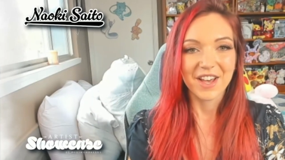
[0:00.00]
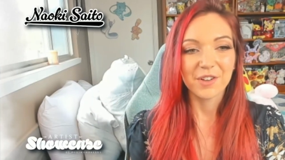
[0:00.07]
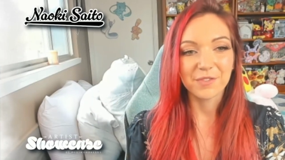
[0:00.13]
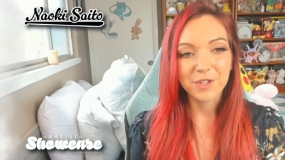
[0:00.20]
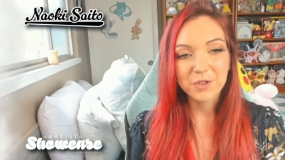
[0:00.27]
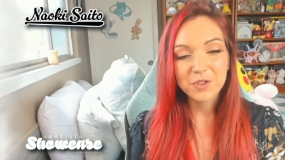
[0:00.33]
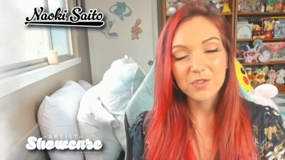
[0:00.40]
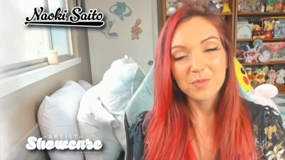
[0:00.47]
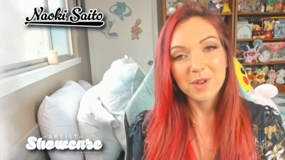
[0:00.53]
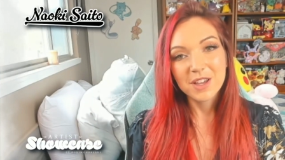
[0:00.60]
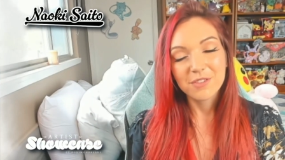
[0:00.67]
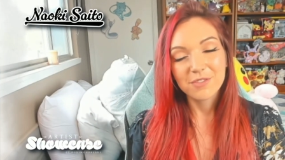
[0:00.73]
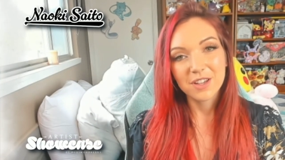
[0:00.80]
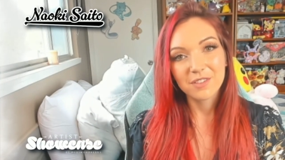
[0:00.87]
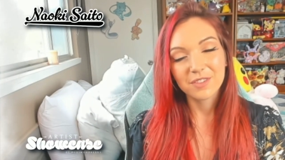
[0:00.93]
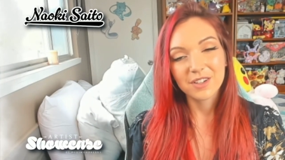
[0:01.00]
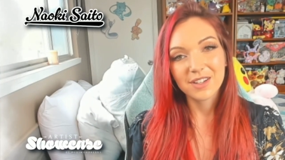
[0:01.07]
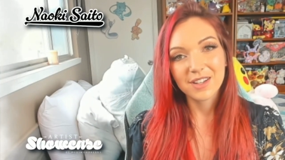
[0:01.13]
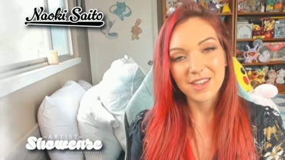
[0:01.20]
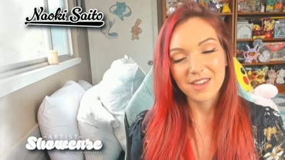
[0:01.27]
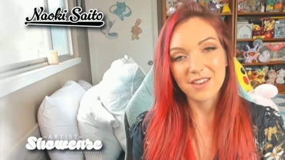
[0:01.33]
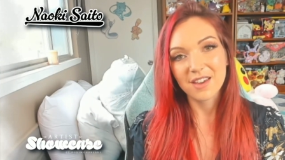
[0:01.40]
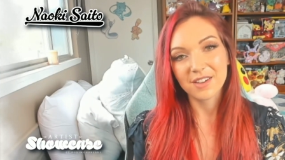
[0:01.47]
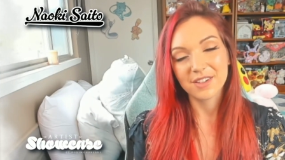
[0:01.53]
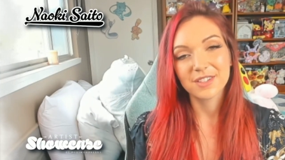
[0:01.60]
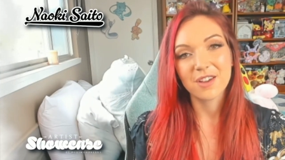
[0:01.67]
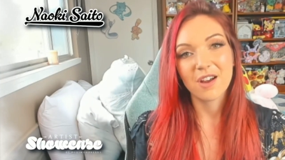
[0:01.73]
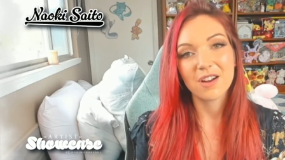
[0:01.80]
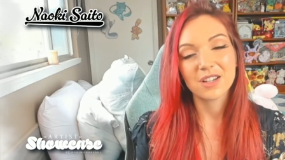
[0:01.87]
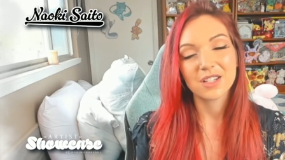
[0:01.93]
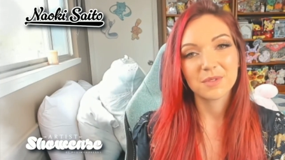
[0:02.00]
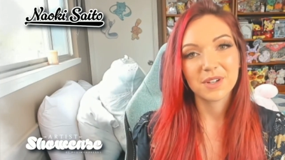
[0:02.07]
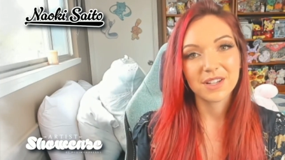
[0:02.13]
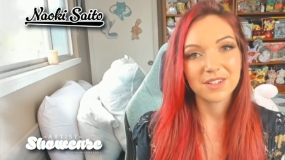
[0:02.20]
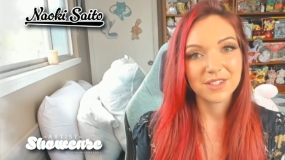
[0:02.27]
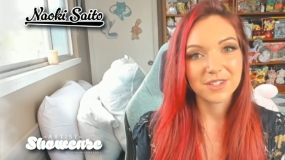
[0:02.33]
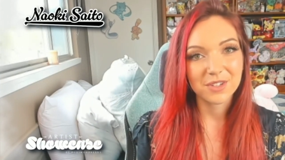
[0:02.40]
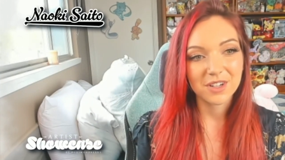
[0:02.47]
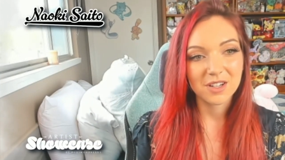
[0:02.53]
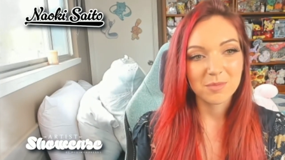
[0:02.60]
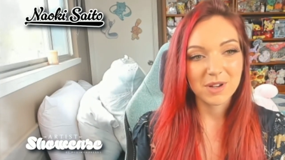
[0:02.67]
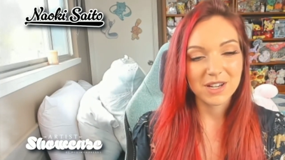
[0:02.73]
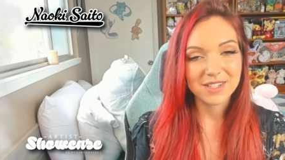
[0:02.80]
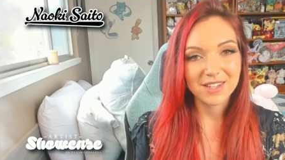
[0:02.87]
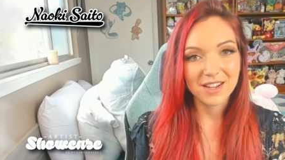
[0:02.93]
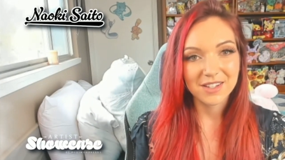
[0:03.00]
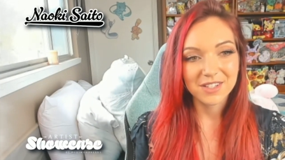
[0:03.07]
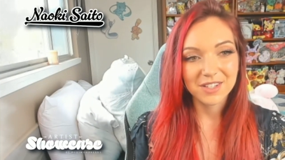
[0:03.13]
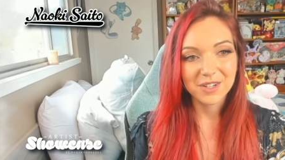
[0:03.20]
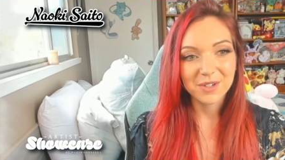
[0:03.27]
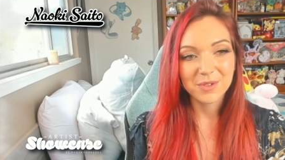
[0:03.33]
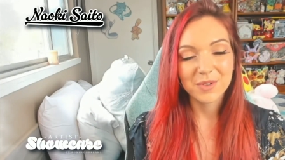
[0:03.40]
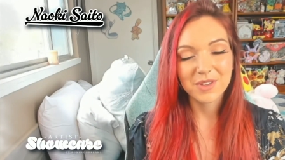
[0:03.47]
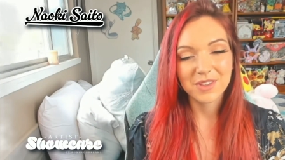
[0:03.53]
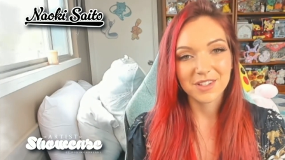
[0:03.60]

A few of my favorite EX cards were illustrated by Saito.